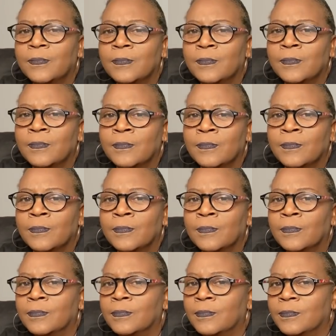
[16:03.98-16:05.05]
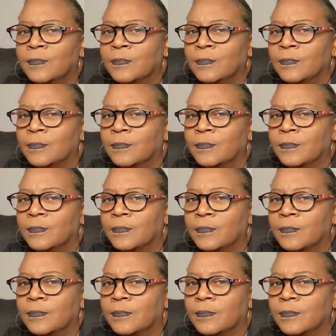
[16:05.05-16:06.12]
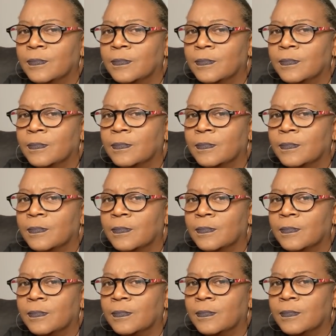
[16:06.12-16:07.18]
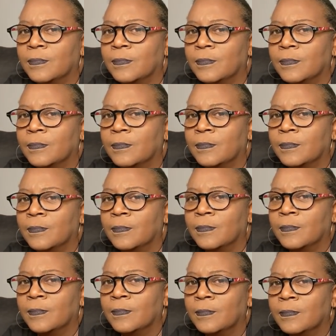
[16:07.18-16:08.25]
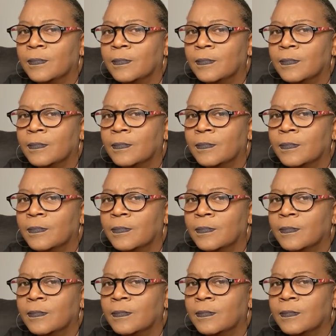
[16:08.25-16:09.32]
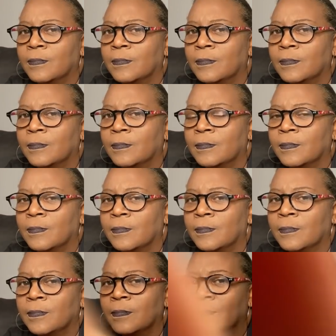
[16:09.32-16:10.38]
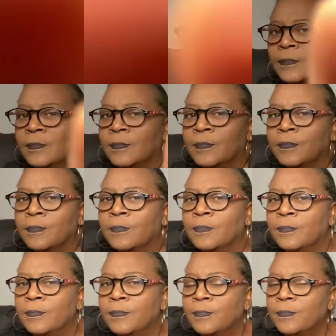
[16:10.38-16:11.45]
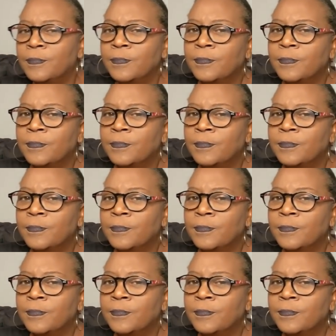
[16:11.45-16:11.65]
[no speech]